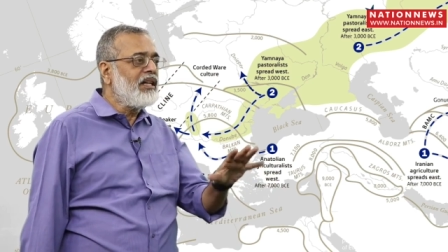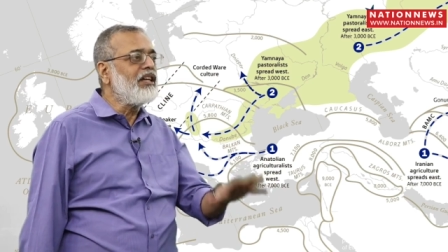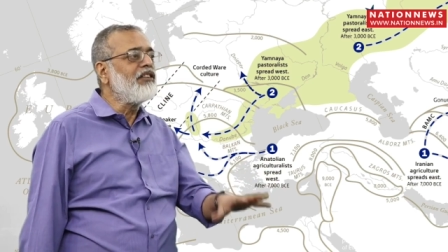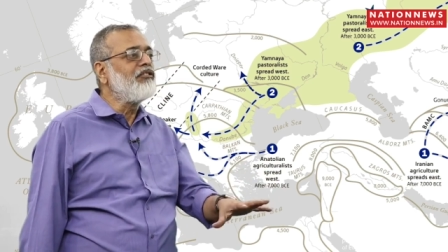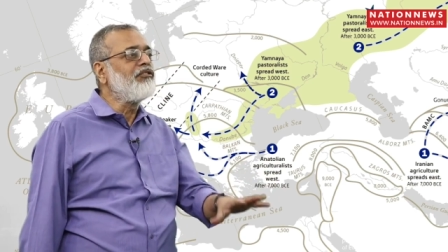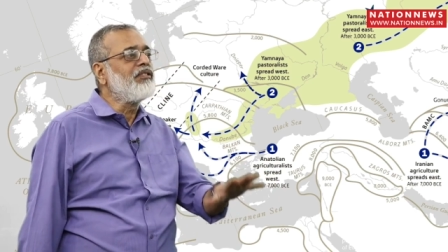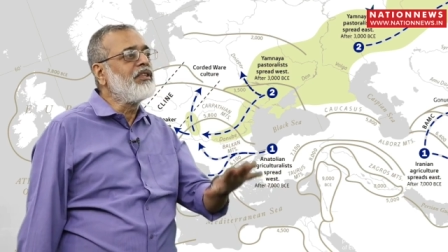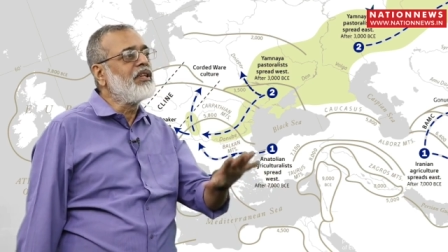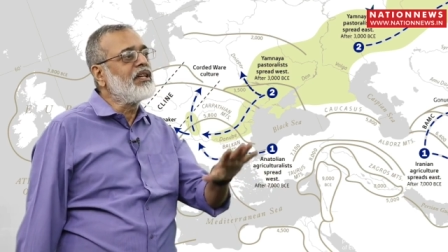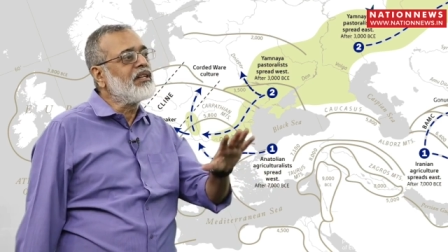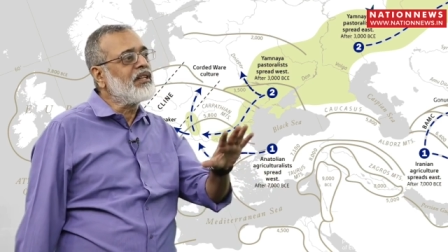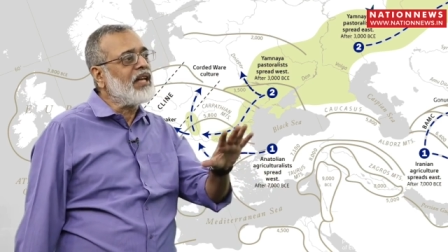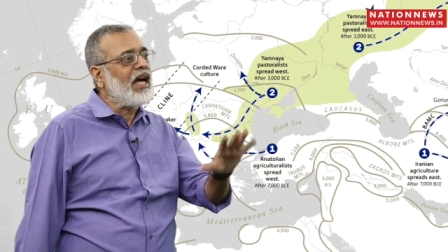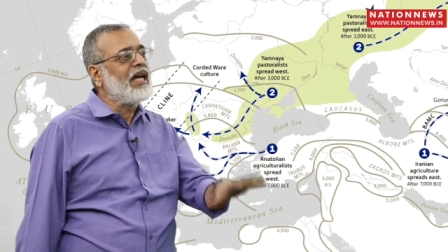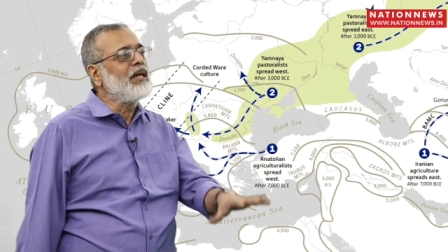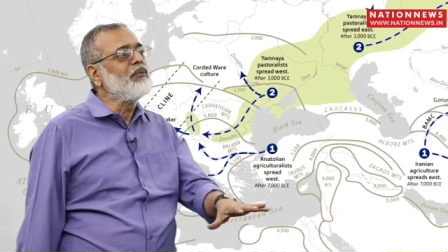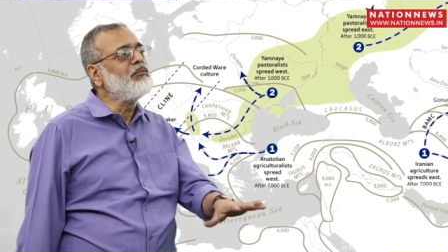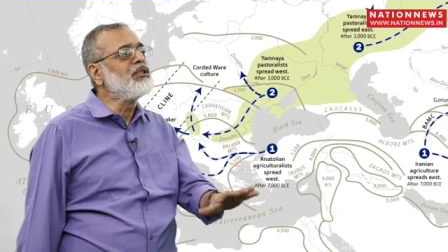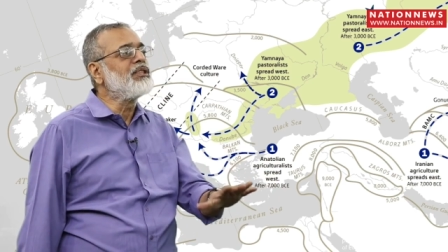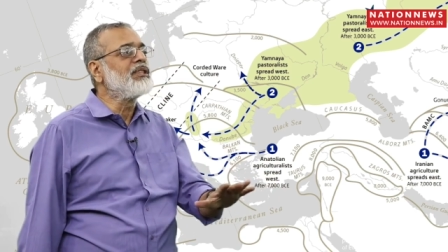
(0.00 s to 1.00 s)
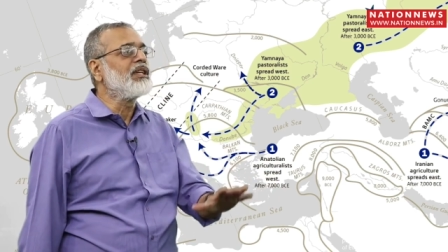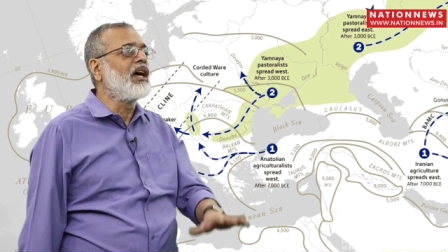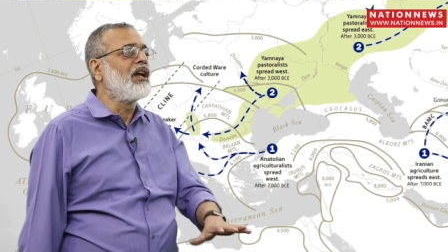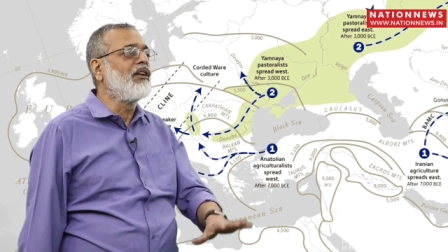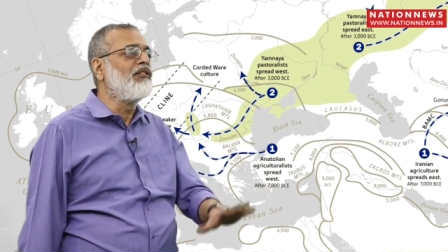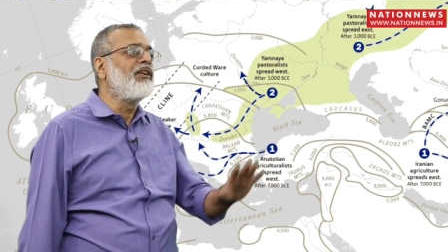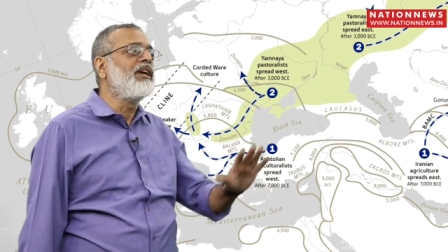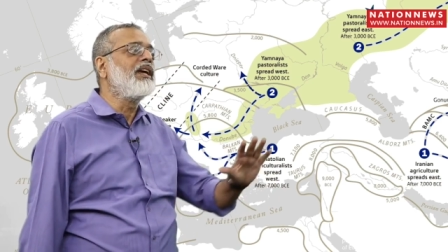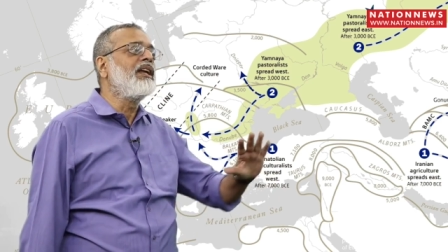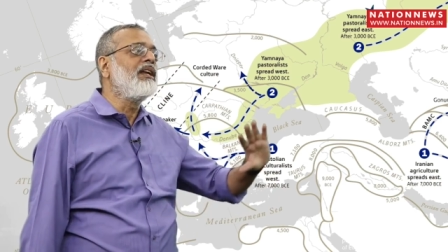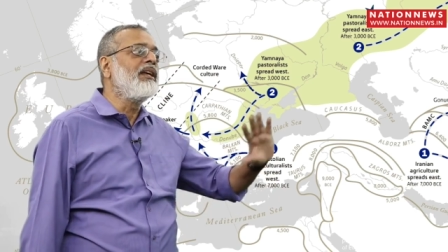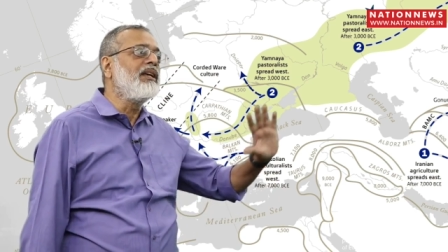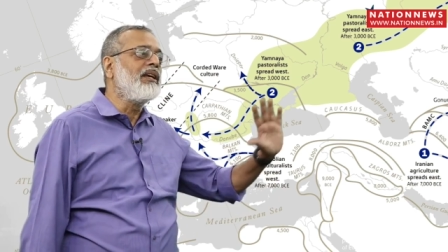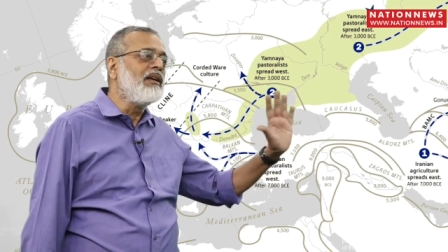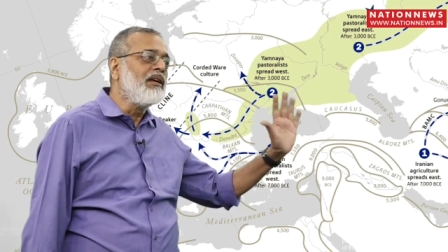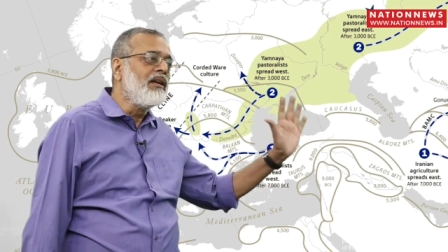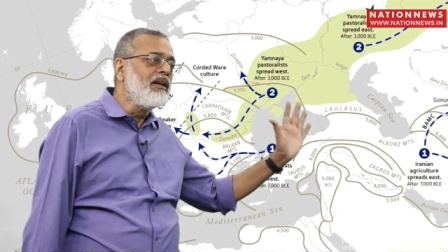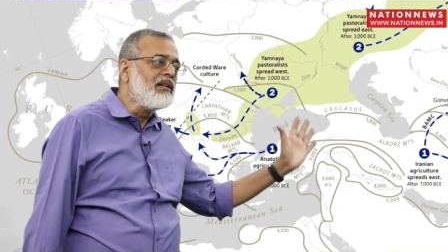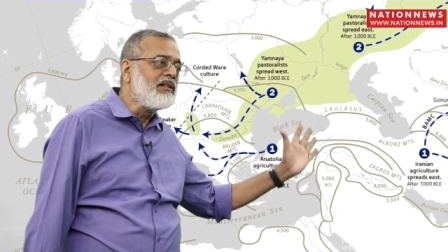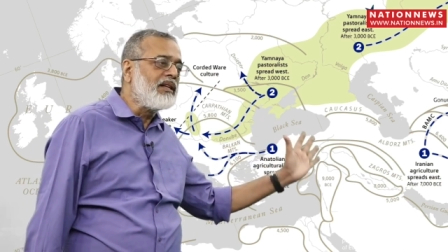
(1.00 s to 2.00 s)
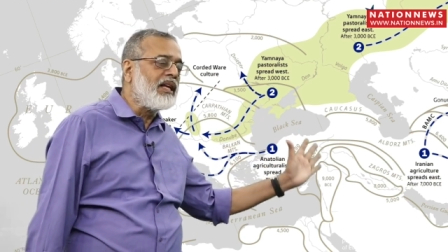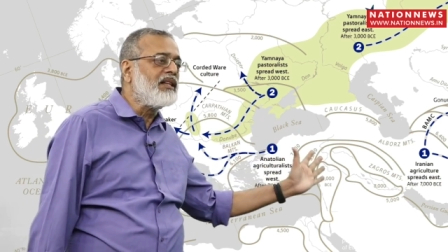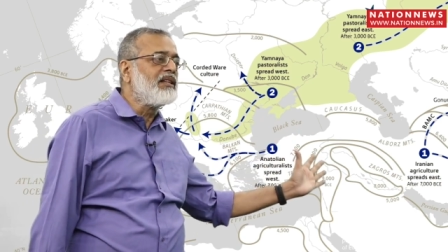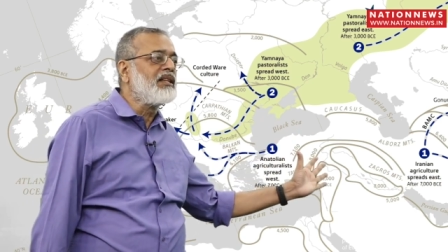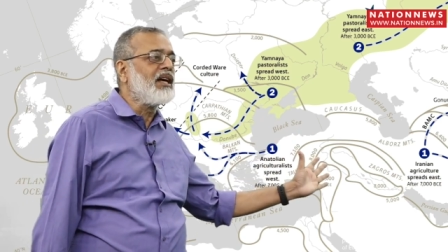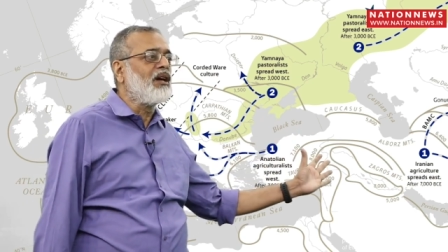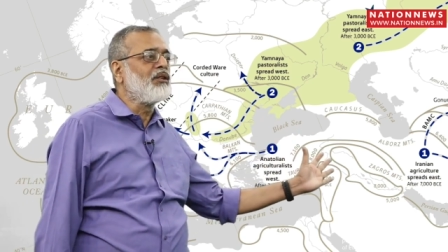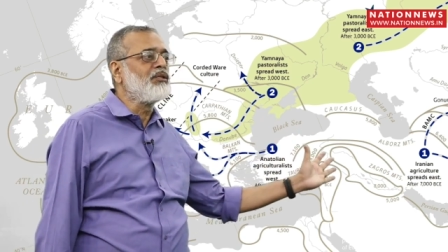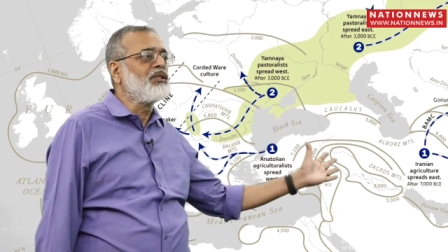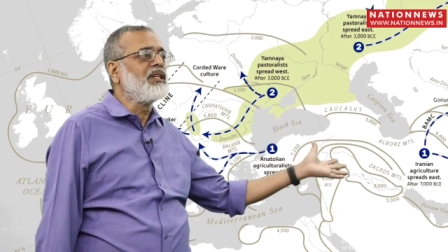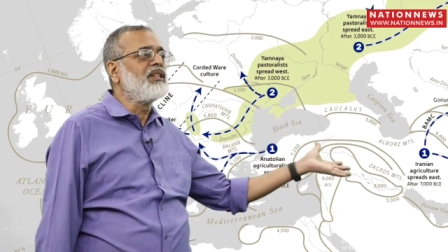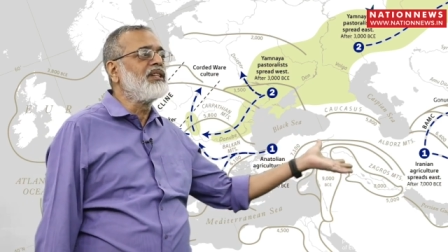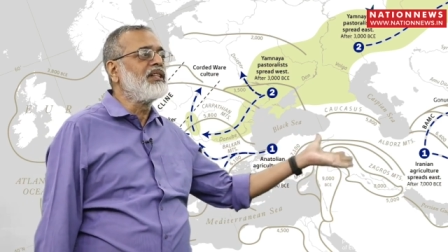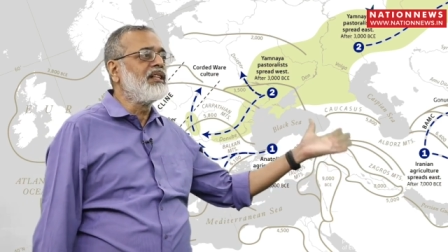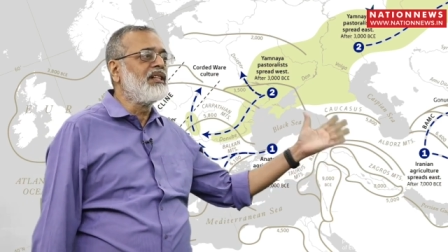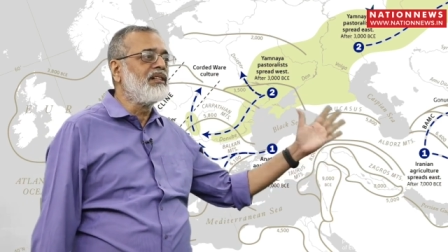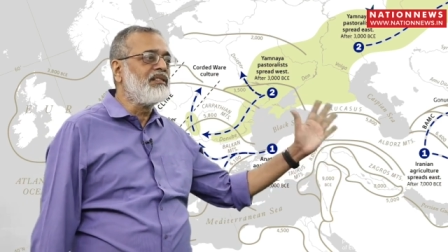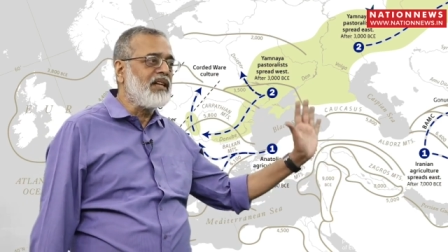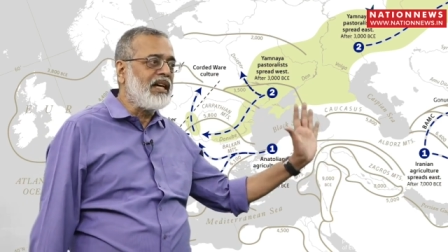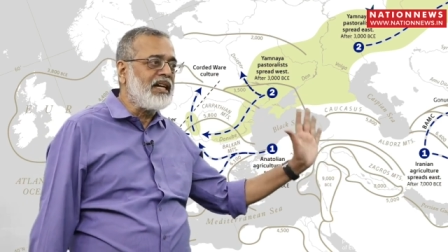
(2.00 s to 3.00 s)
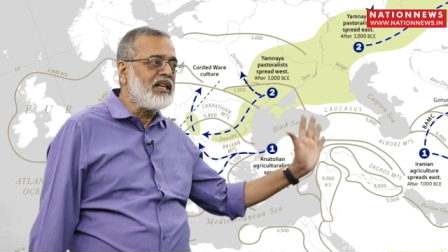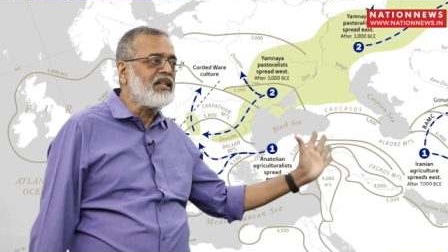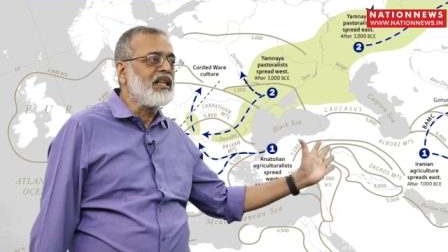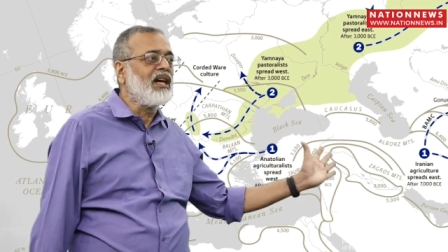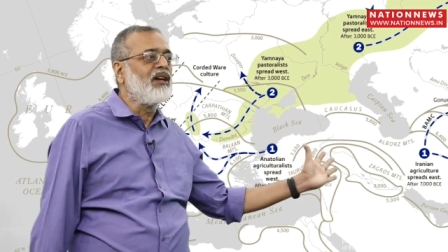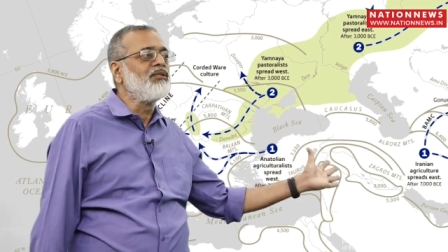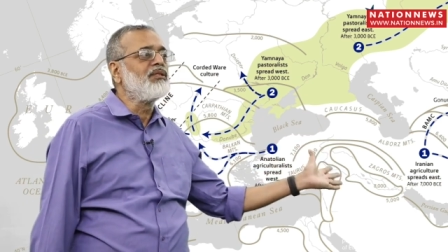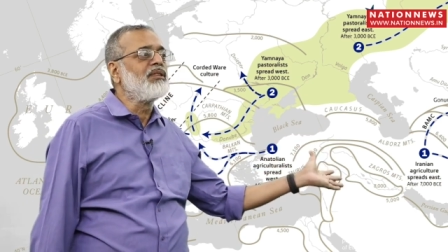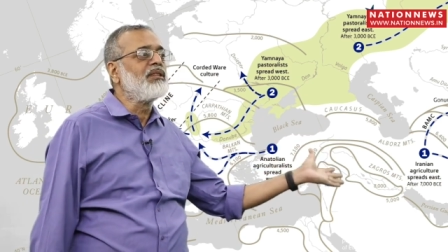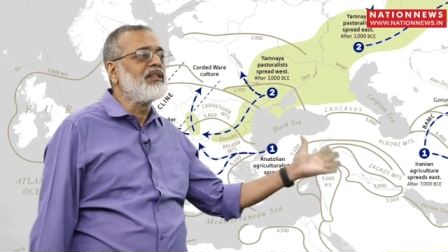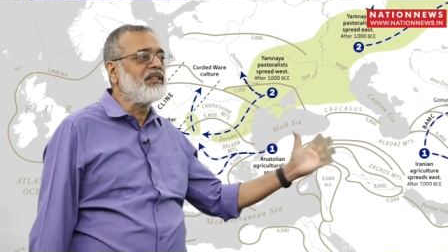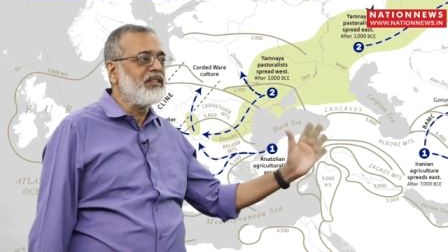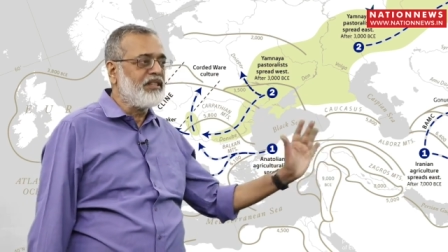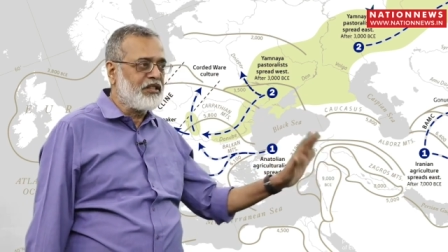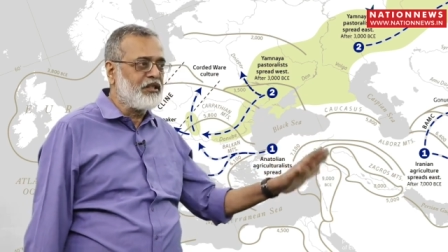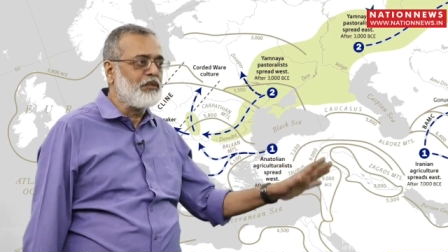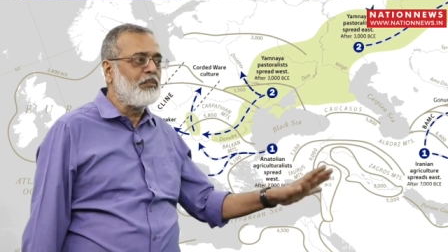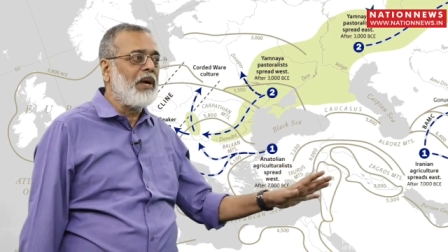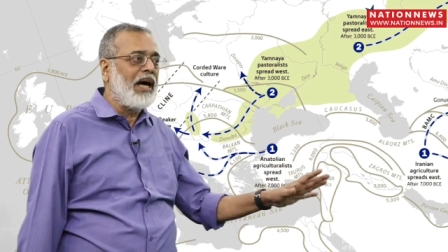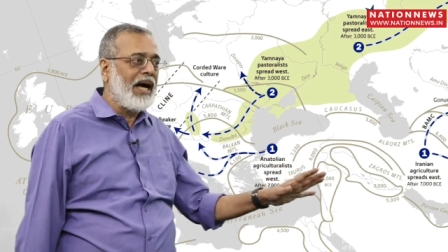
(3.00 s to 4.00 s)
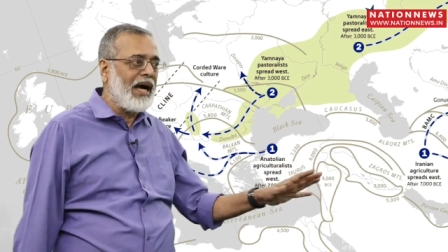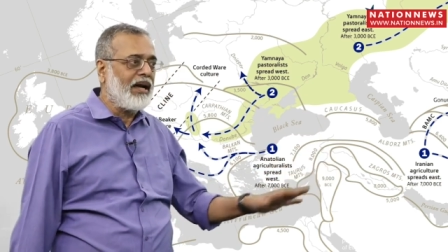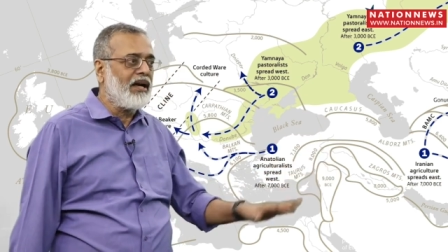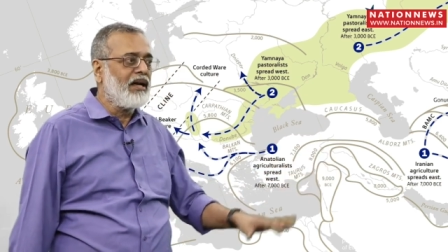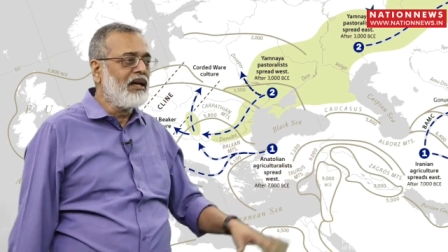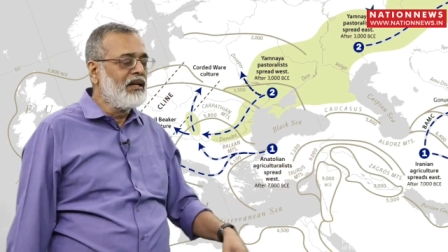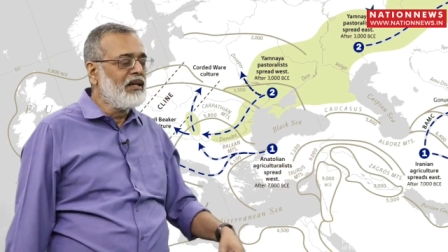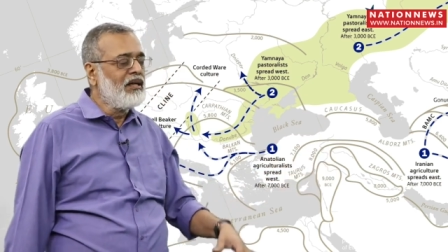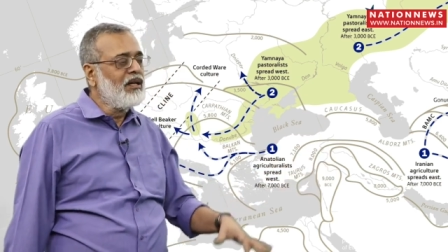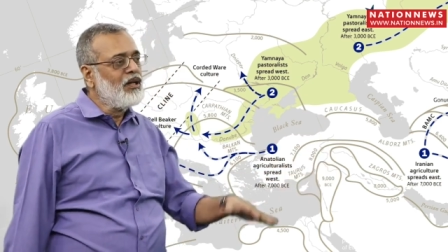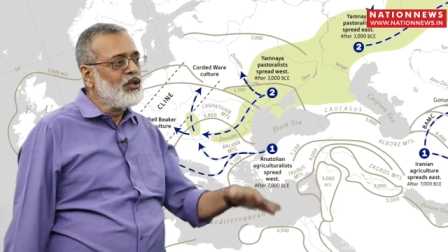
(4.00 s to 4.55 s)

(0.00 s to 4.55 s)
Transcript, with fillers: if the times are really 10,000 years, 8,000 years back.